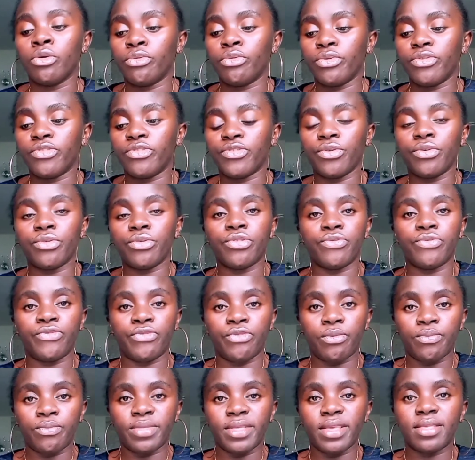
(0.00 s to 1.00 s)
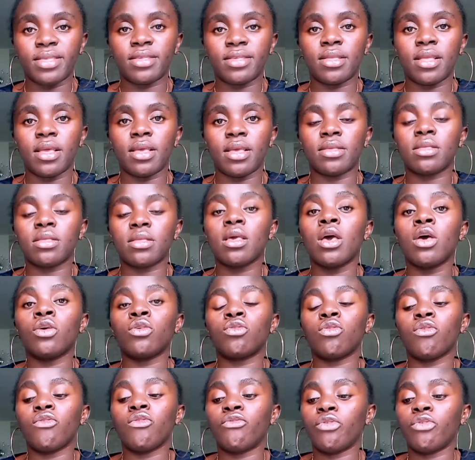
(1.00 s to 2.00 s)
result from this test
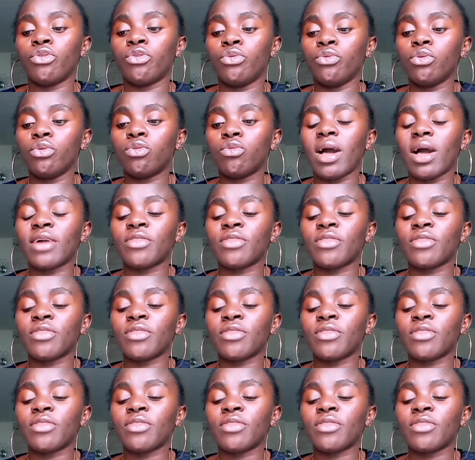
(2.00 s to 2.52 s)
so for you to